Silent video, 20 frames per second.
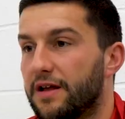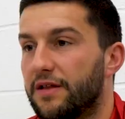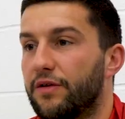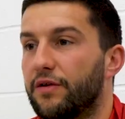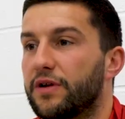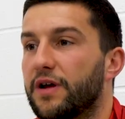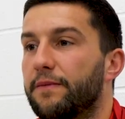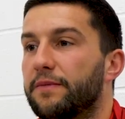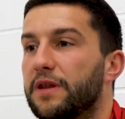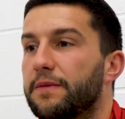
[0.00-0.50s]

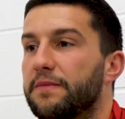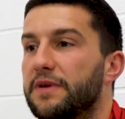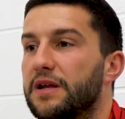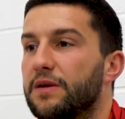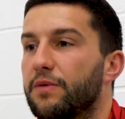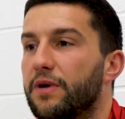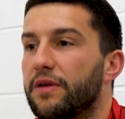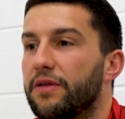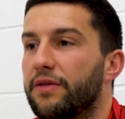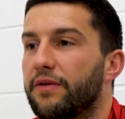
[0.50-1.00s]
They'll come to me
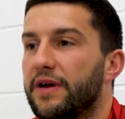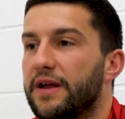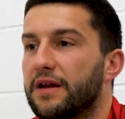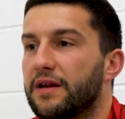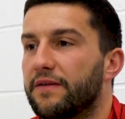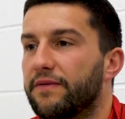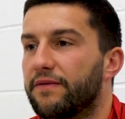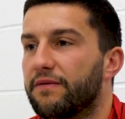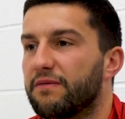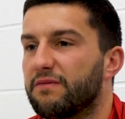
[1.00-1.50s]
with
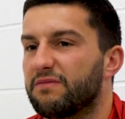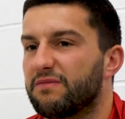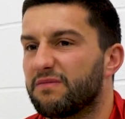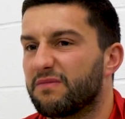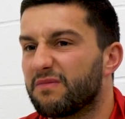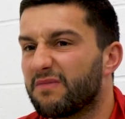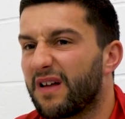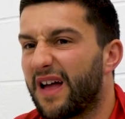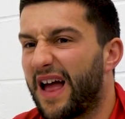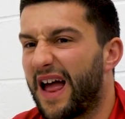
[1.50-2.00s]

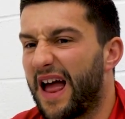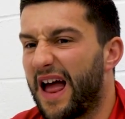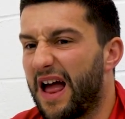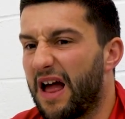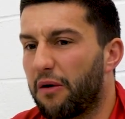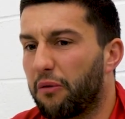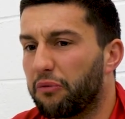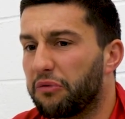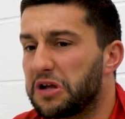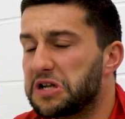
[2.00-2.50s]

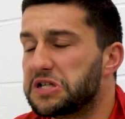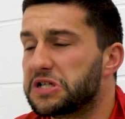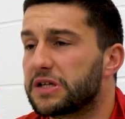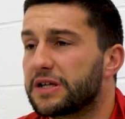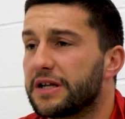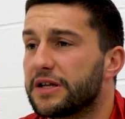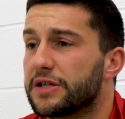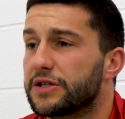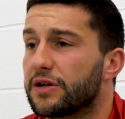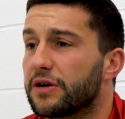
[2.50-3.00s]
illness
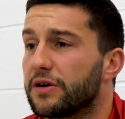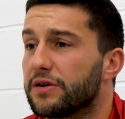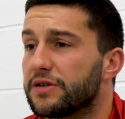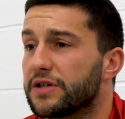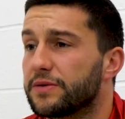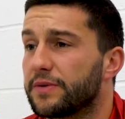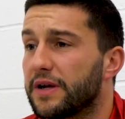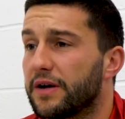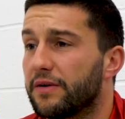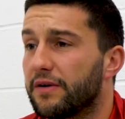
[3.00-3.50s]
concerns
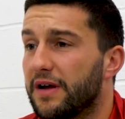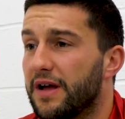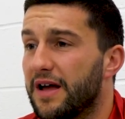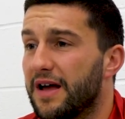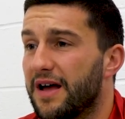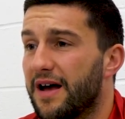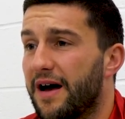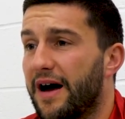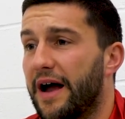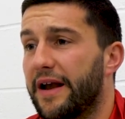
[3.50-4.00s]
as well,
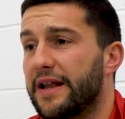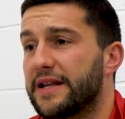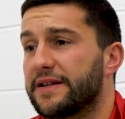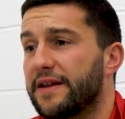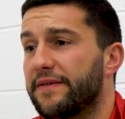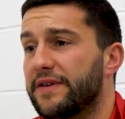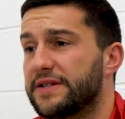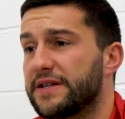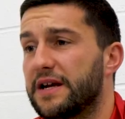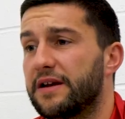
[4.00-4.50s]
and
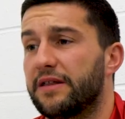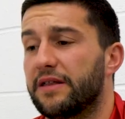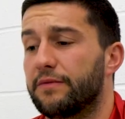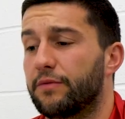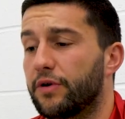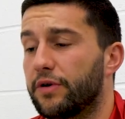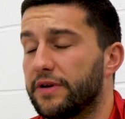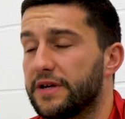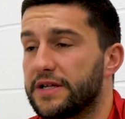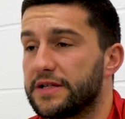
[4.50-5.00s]
if it's anything
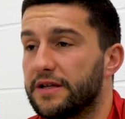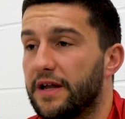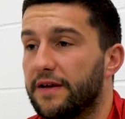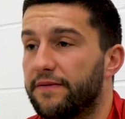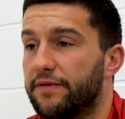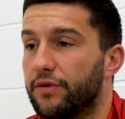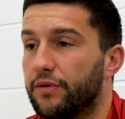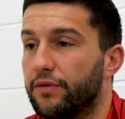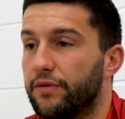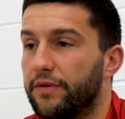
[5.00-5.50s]
more than a
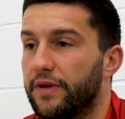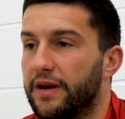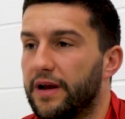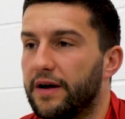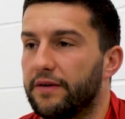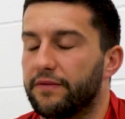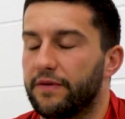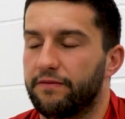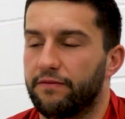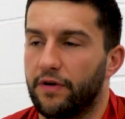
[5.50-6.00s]
sniffle, then
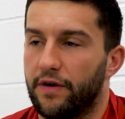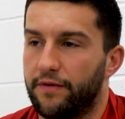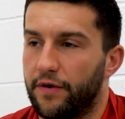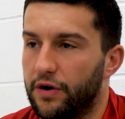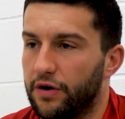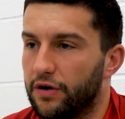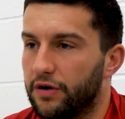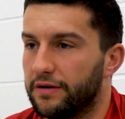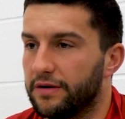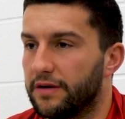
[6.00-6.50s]
I'll
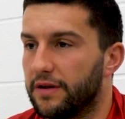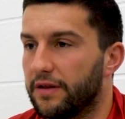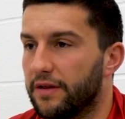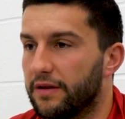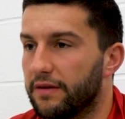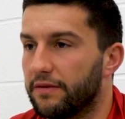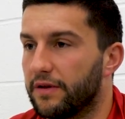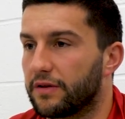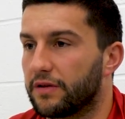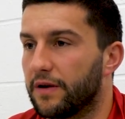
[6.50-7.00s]
refer it on to
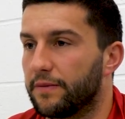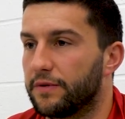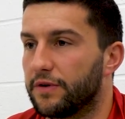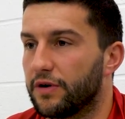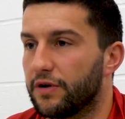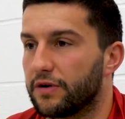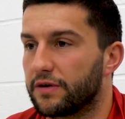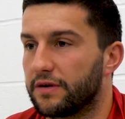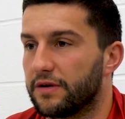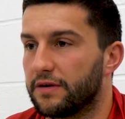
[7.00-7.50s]
the club
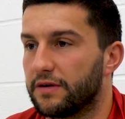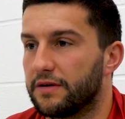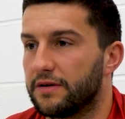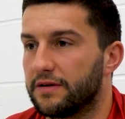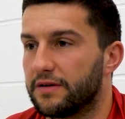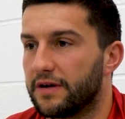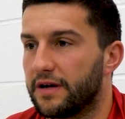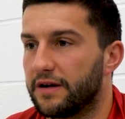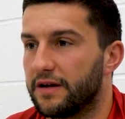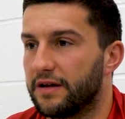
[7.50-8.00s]
doctor,
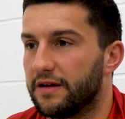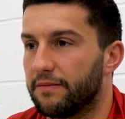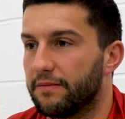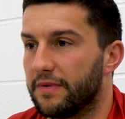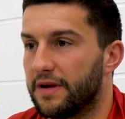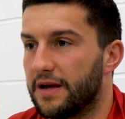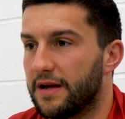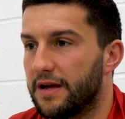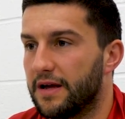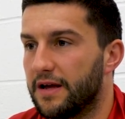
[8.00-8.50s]

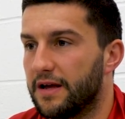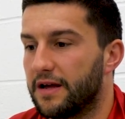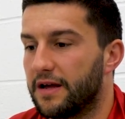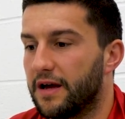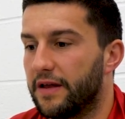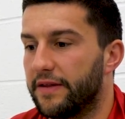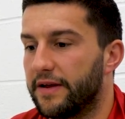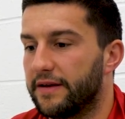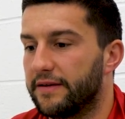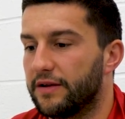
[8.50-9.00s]
and
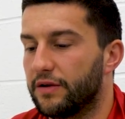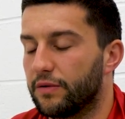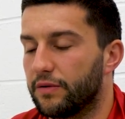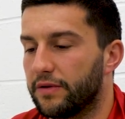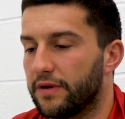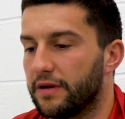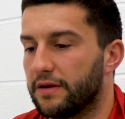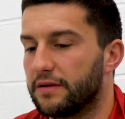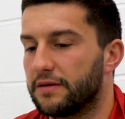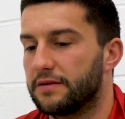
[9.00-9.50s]
they deal
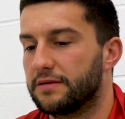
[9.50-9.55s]
with it.